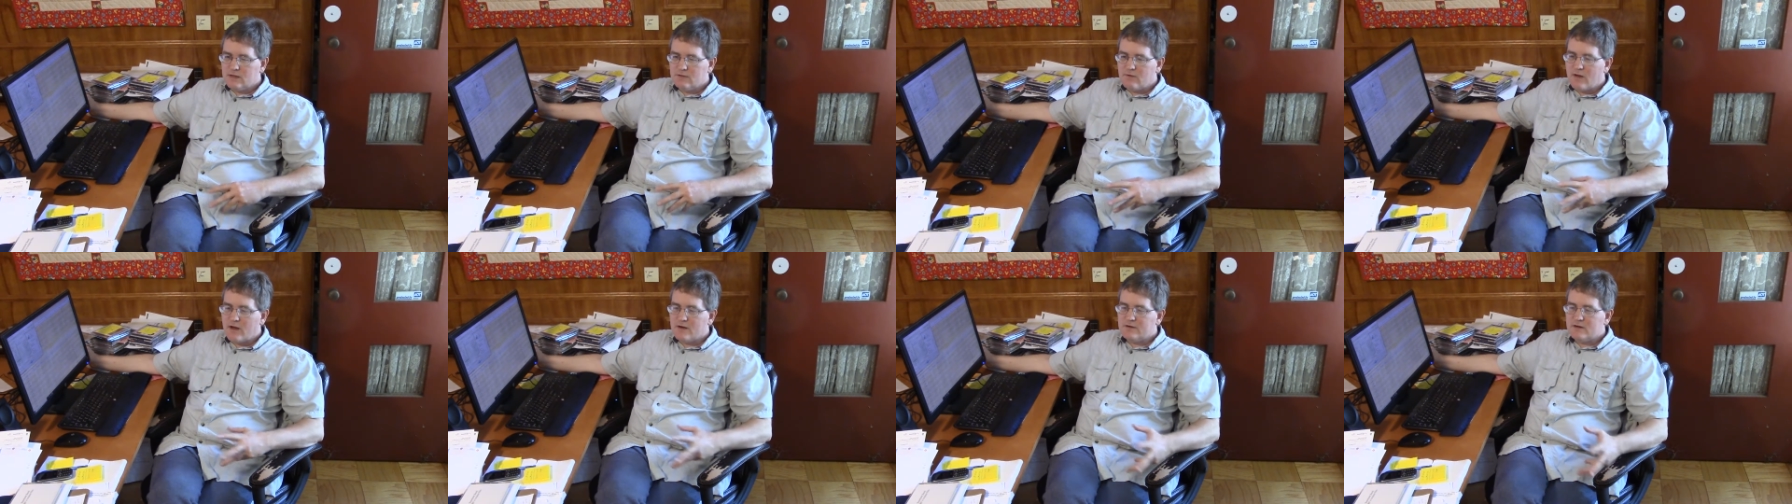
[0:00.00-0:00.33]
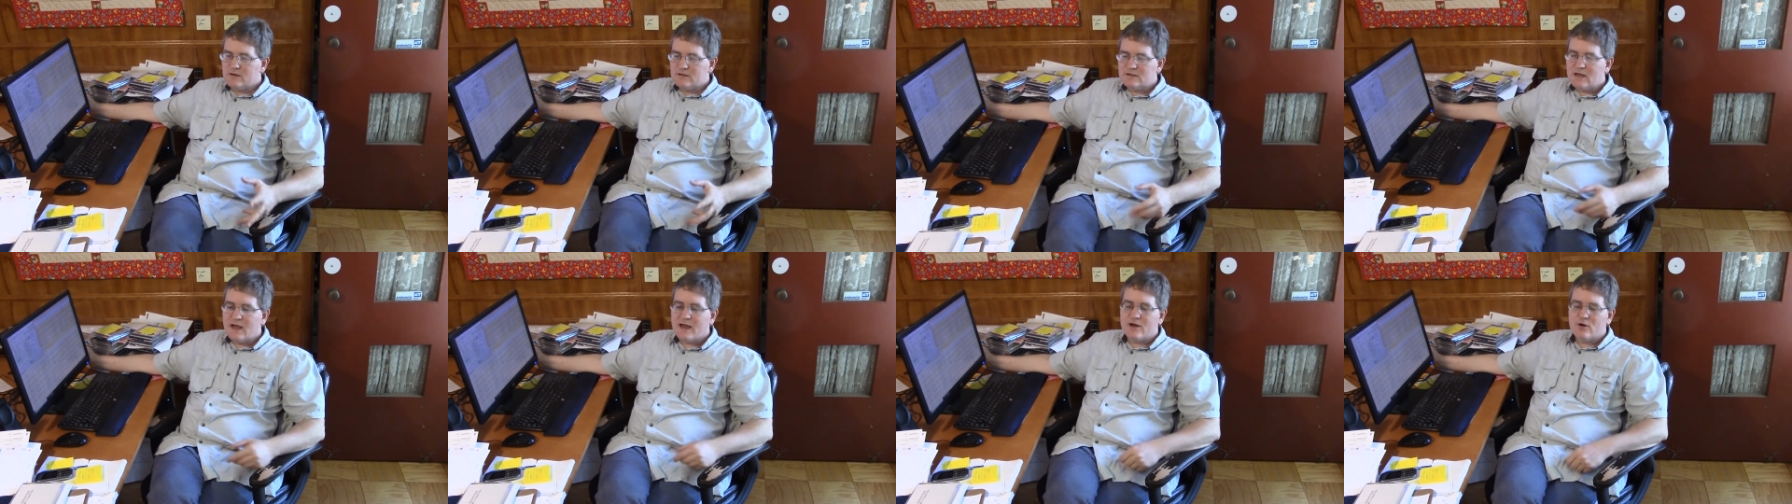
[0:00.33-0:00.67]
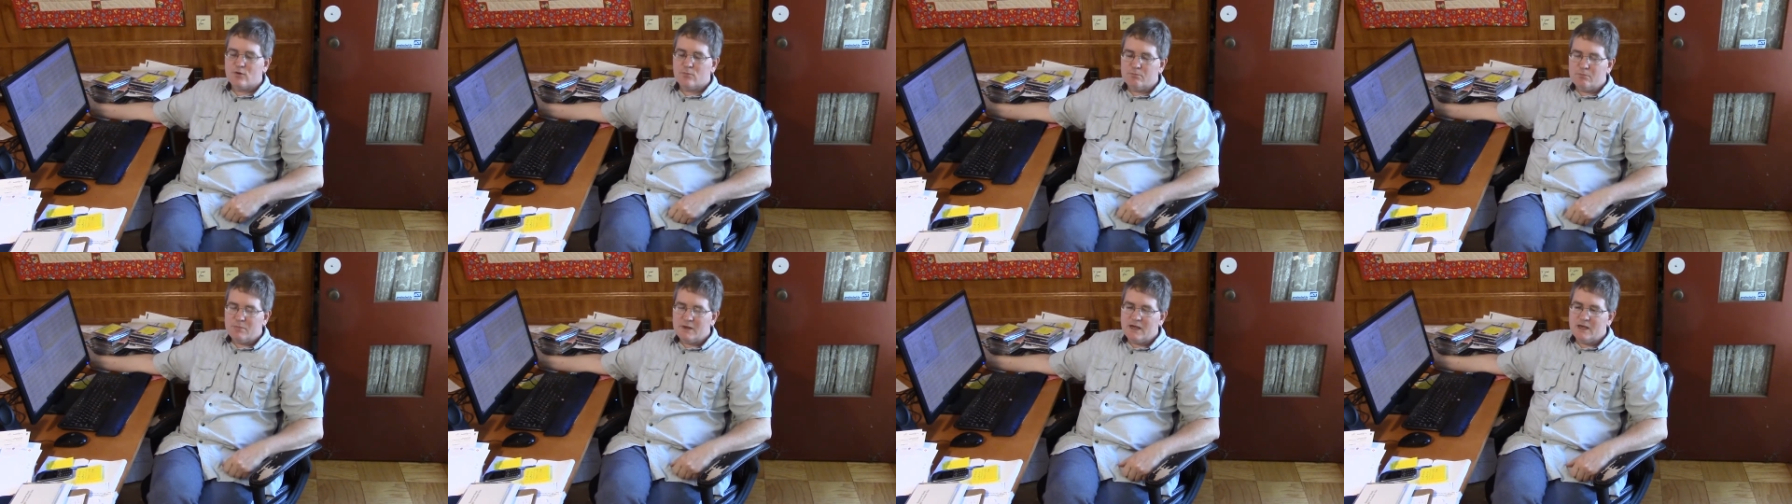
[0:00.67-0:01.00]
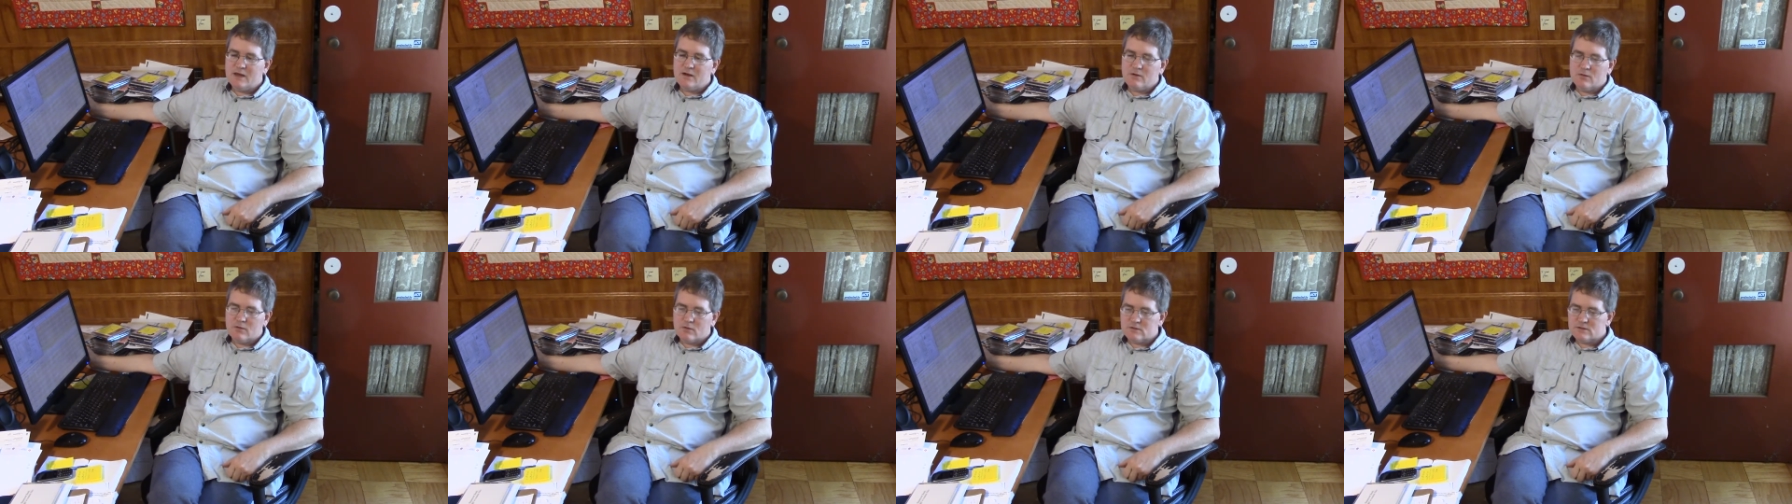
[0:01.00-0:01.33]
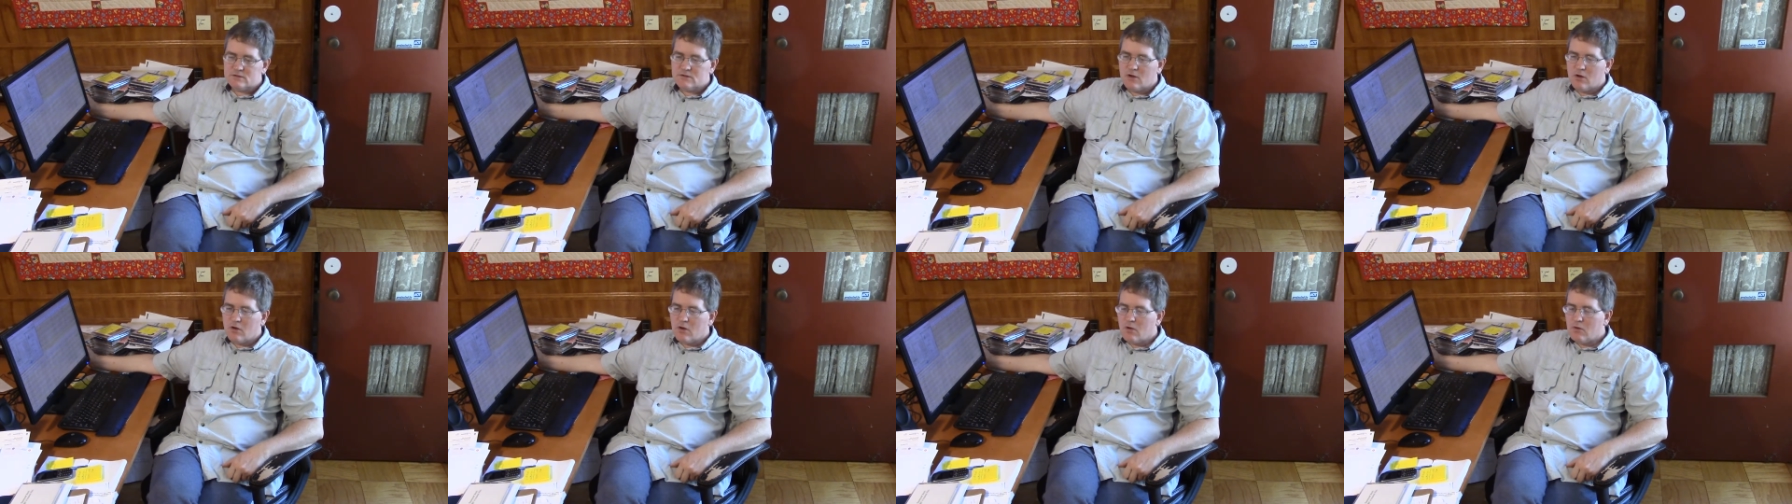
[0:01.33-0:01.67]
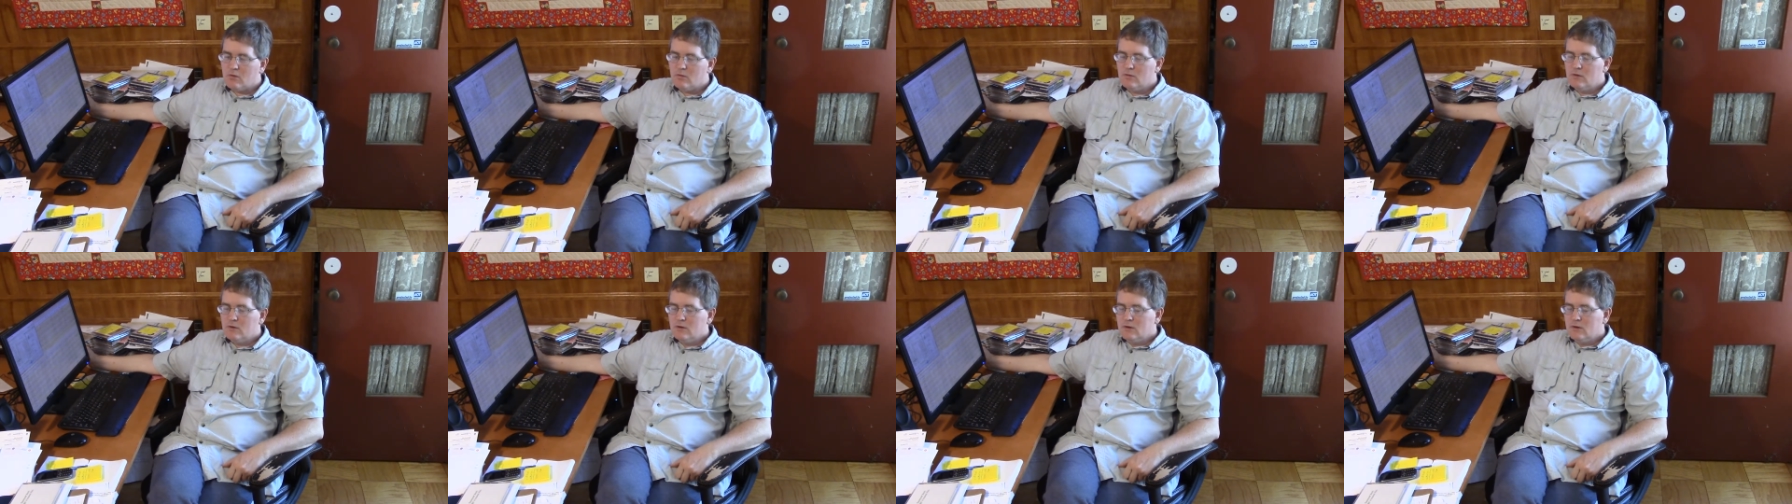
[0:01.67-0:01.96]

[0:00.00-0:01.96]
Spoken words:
out an entire beat or so.